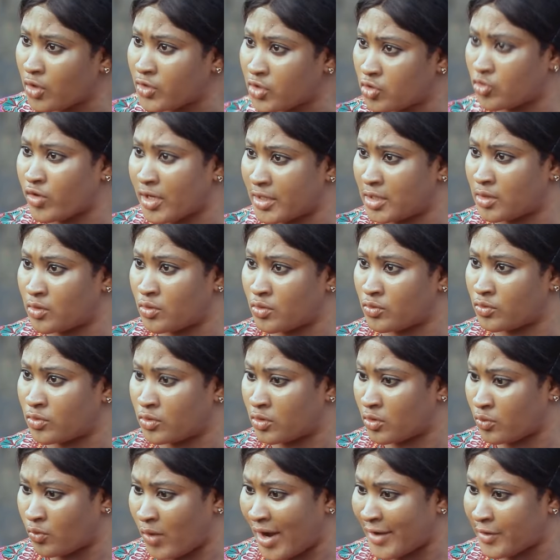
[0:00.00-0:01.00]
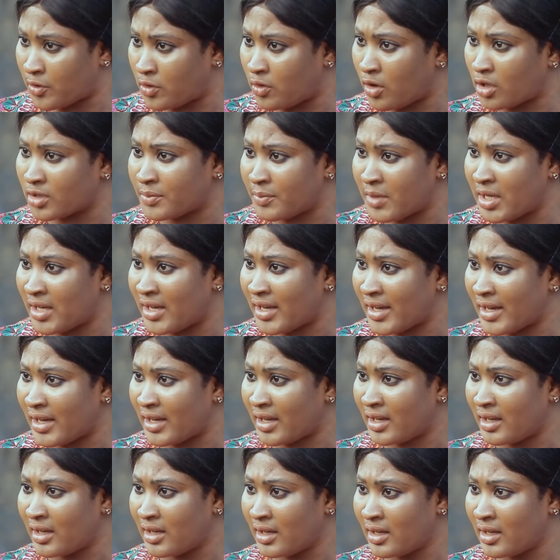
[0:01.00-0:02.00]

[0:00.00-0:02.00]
Go straight to why you called me here.